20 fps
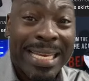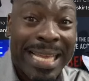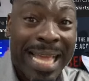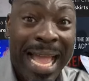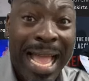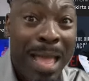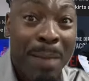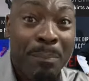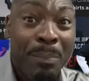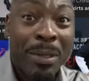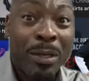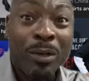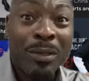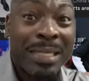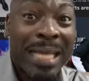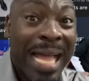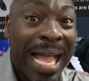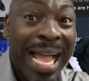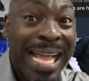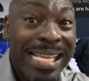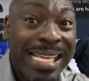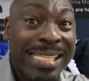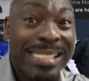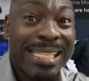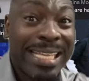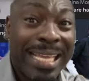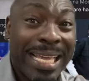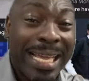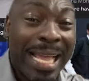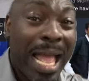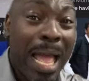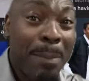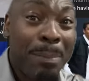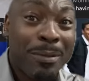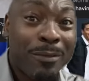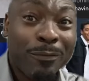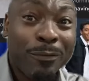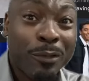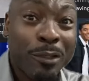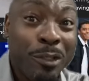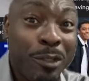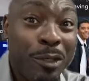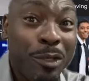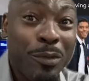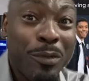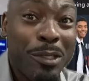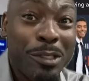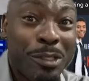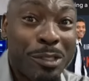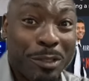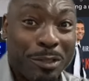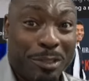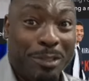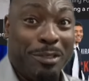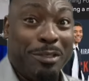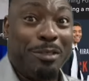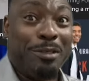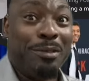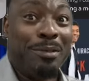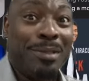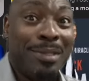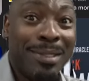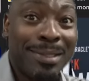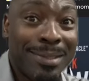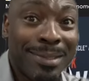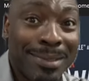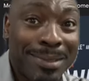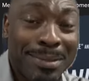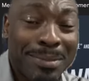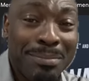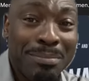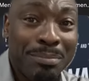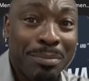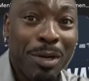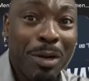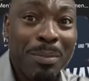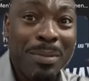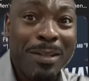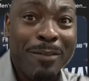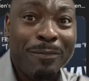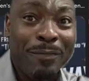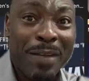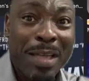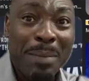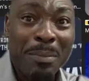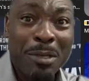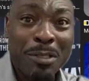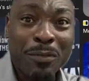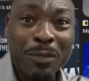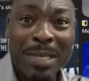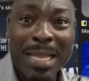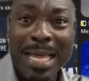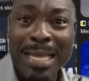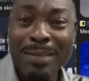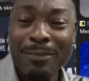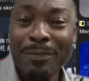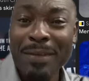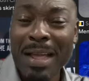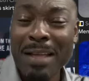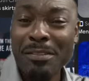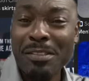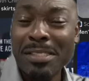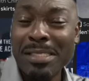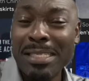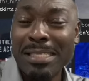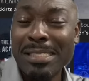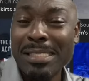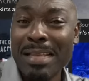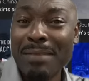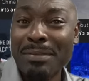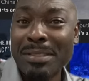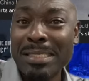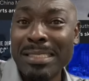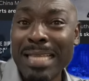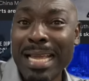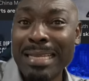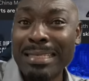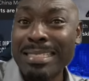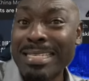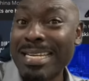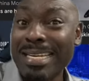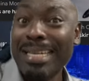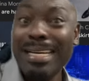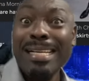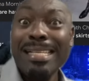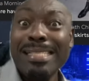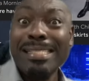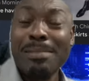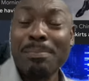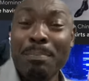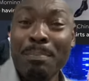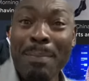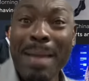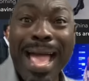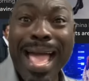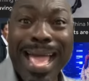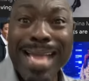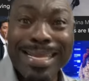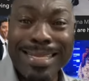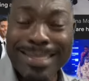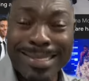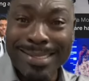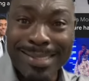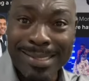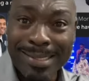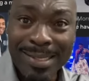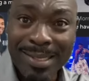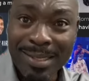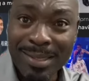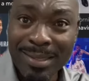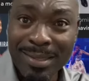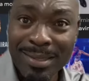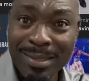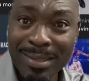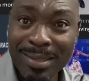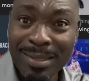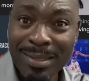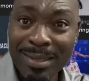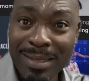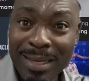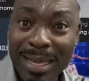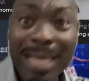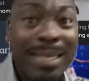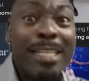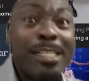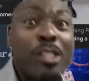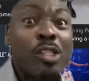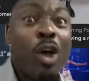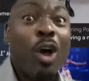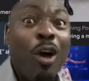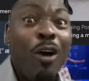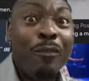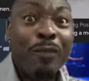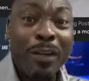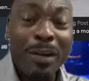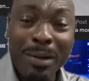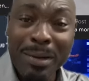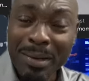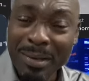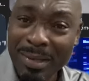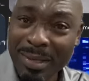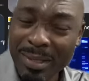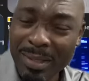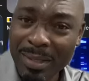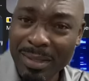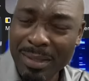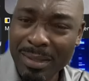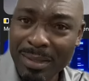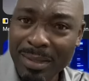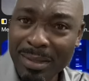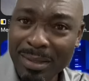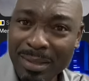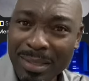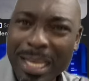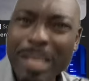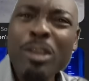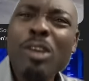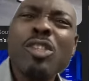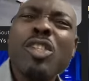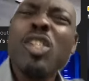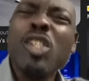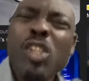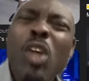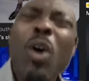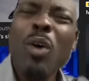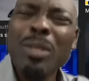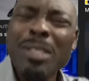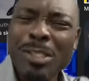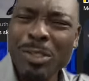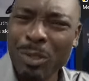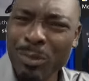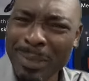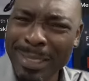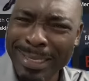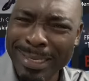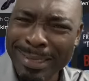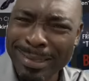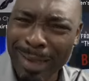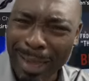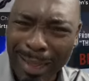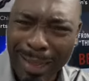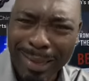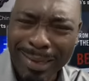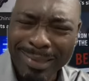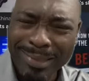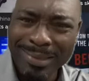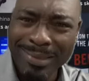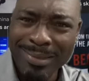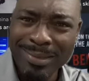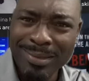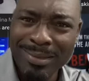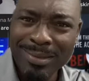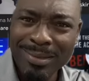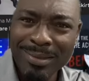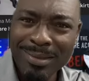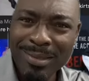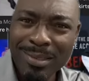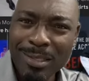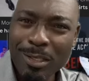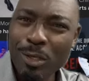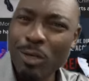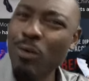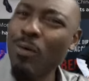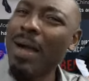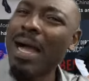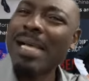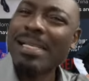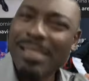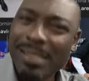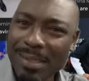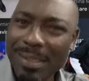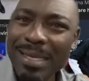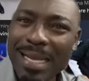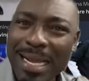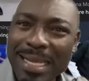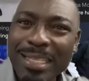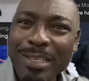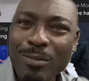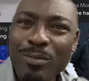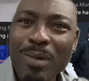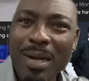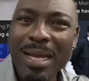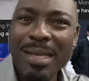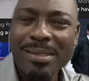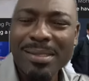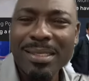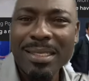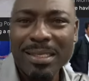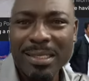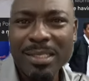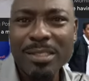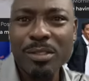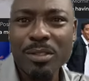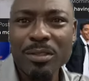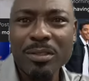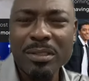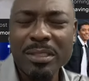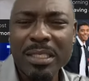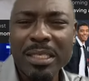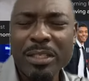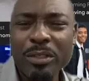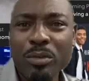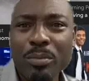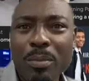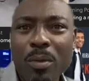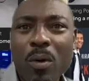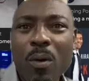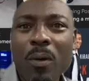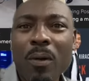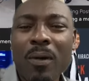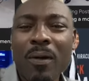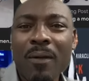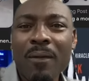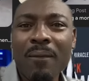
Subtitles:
happen or the highest that can happen for you is you're going to grow. Probably famous for like 5, 6, 7, 10 years max. And it's over. And your soul is already gone. Go ask Kanye West and he's going to tell you more.